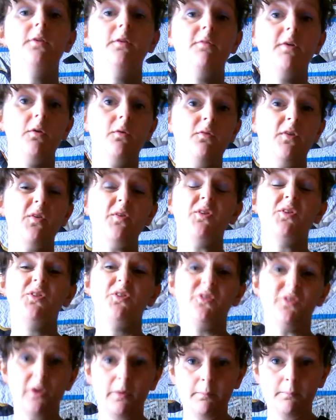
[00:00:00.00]
is a very, very
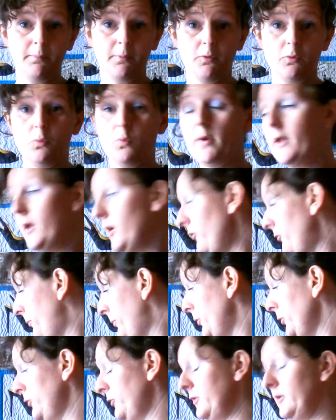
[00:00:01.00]
simple way of
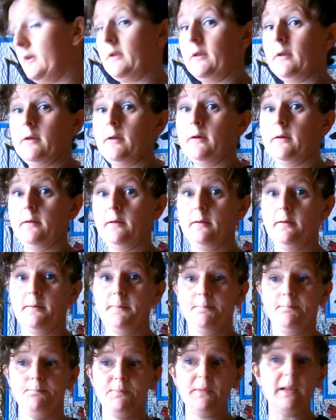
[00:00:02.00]
putting
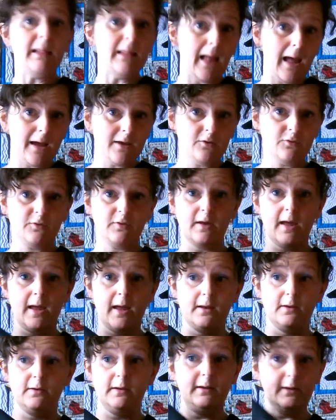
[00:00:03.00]
light
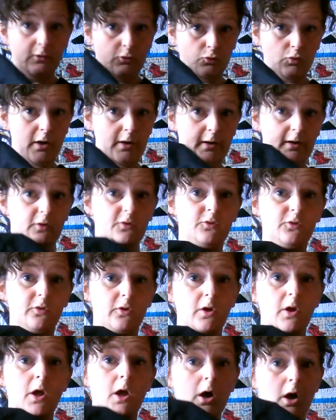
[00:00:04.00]
and electronics
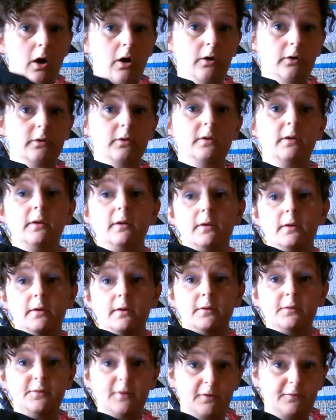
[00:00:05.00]
on
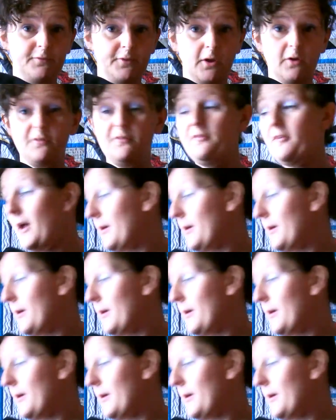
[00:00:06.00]
something of